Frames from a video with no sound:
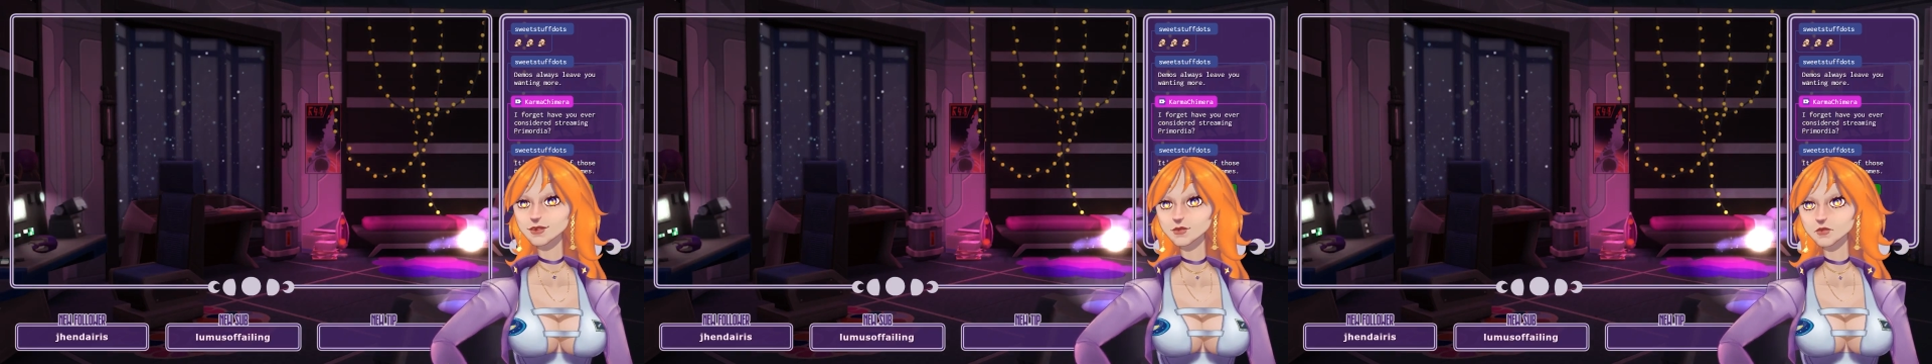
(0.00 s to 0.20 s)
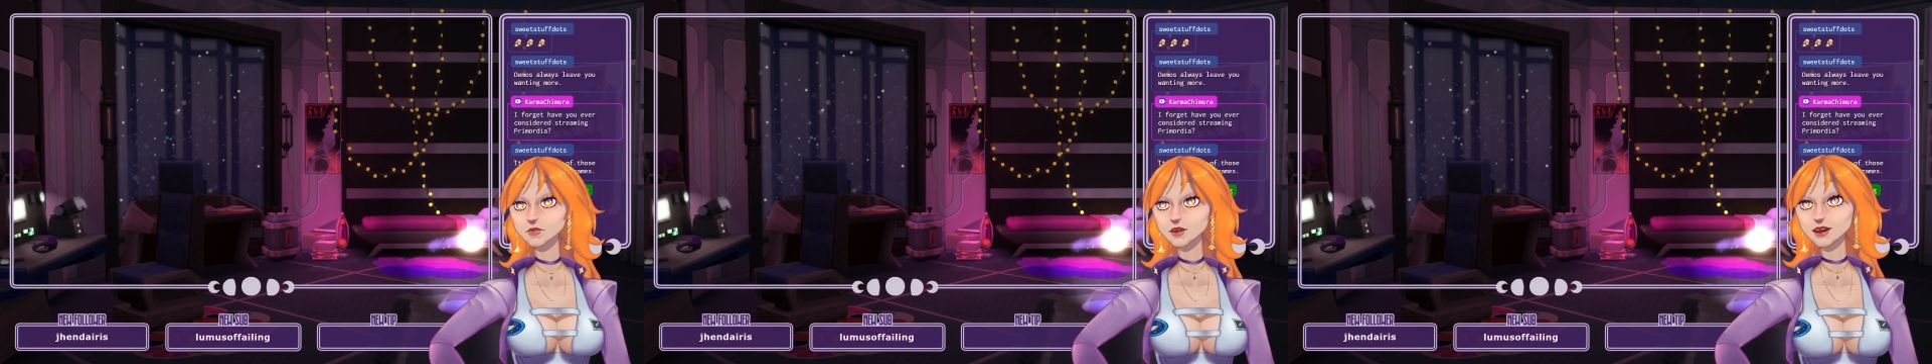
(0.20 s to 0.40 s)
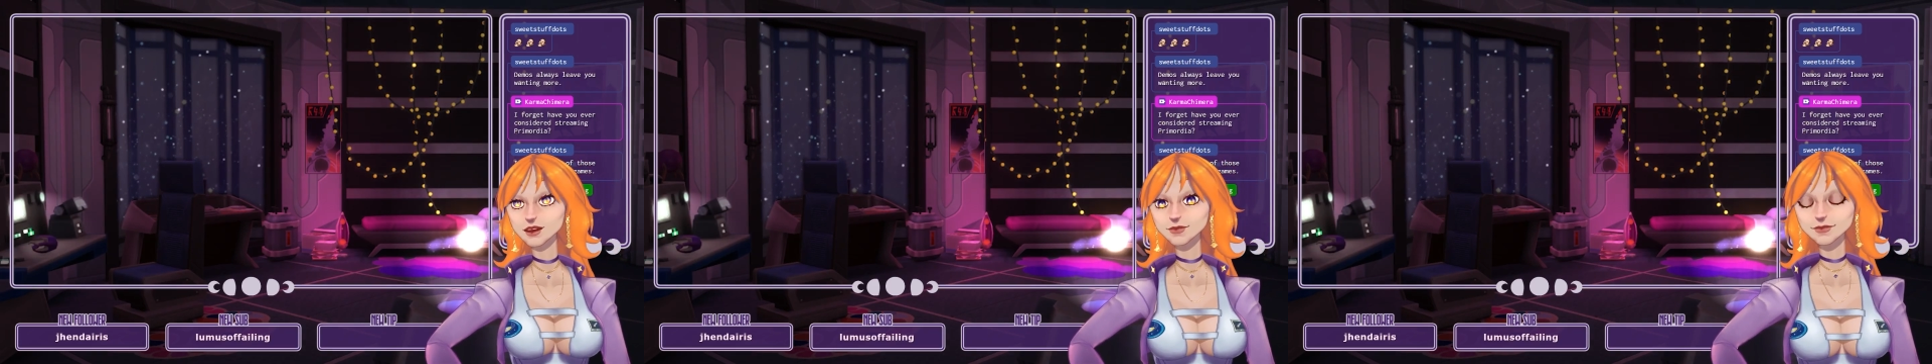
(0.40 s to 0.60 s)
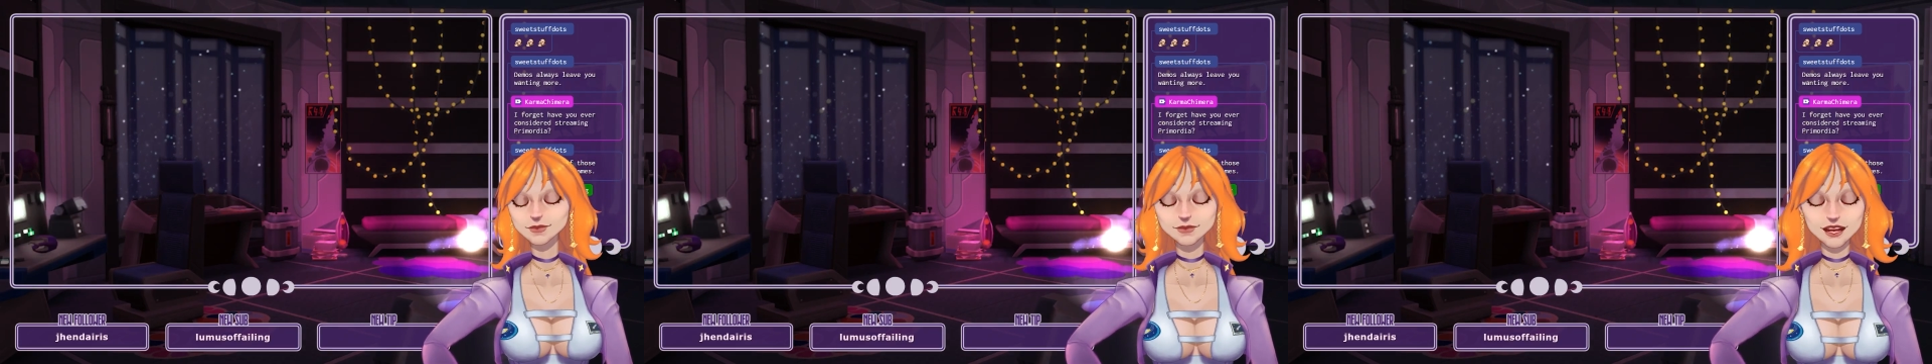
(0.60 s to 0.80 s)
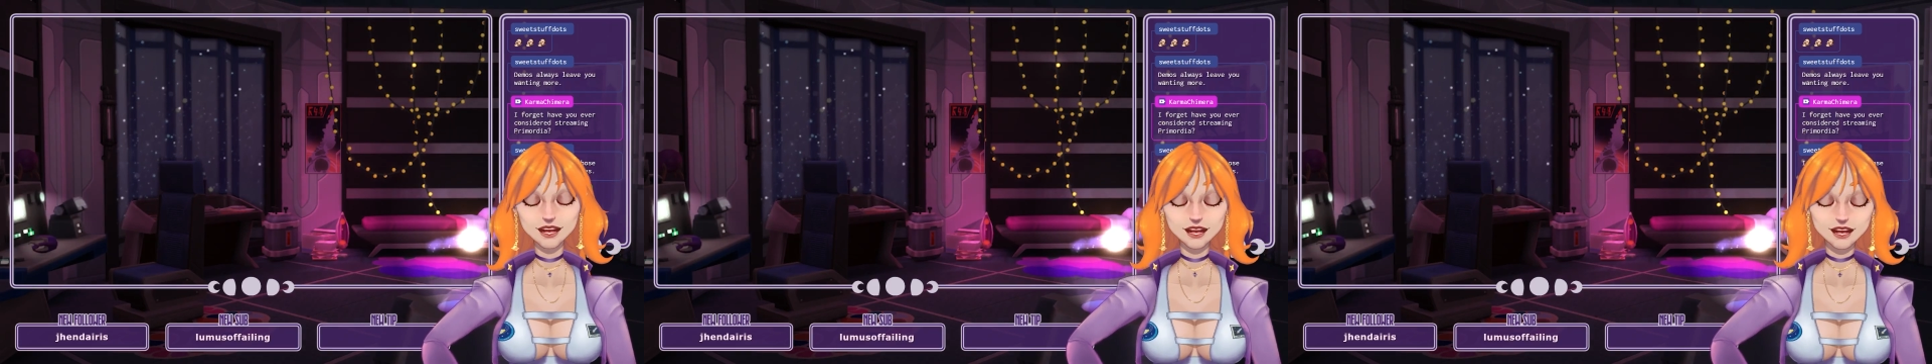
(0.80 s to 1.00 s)

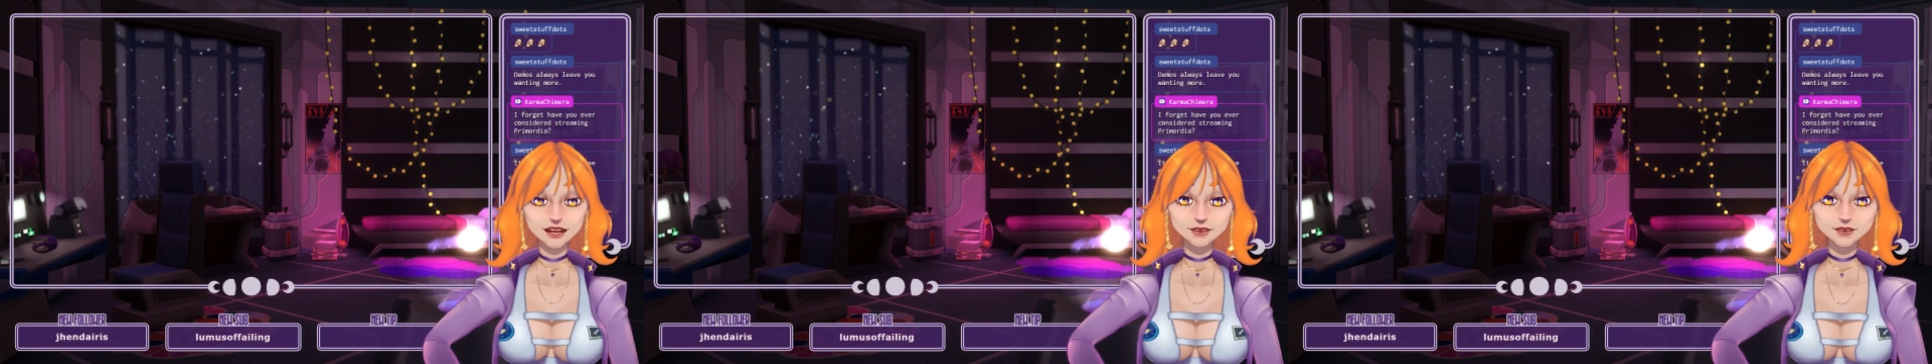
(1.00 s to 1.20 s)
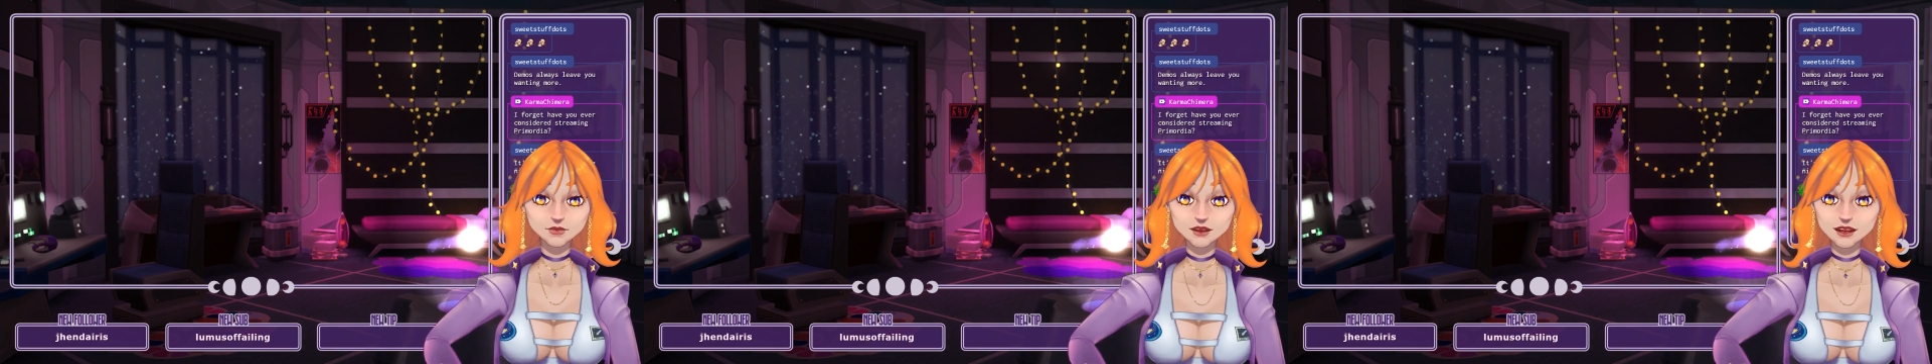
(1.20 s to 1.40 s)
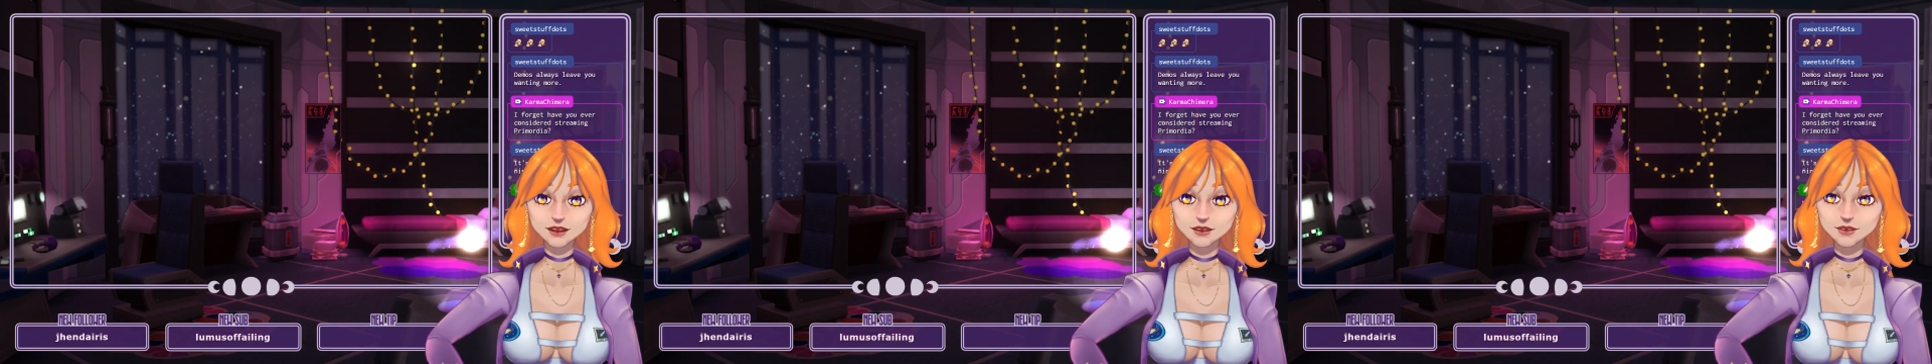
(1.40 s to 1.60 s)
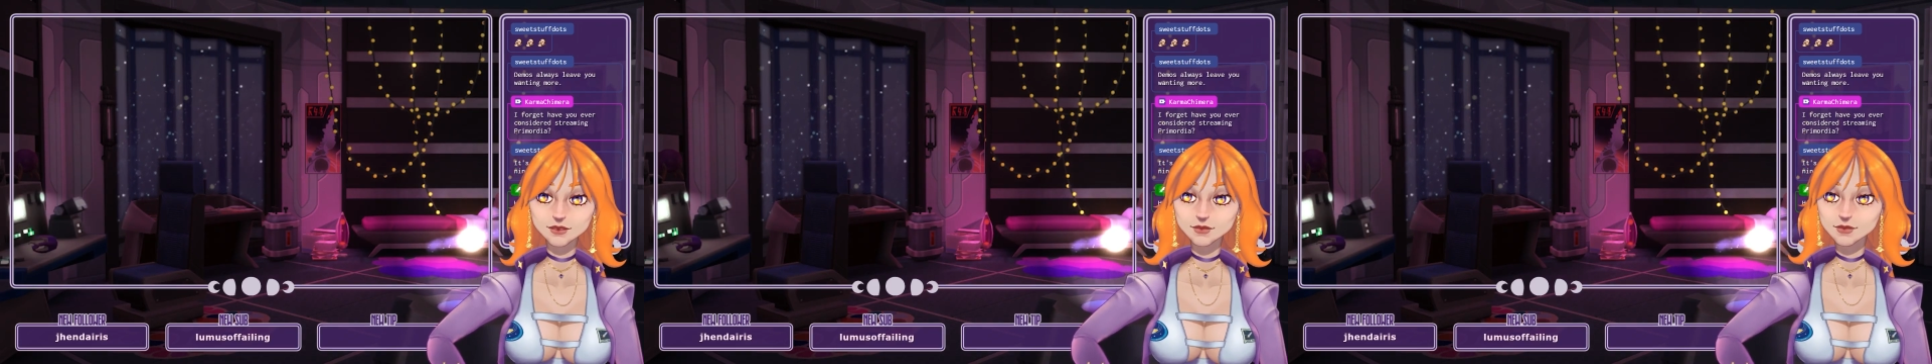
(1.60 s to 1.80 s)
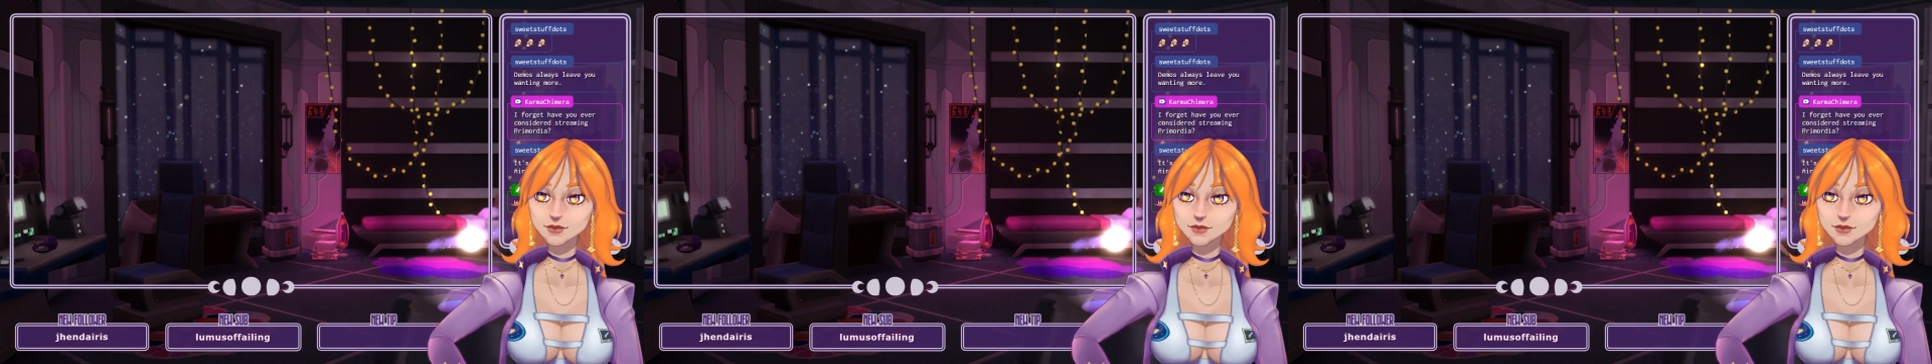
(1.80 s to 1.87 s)
But I will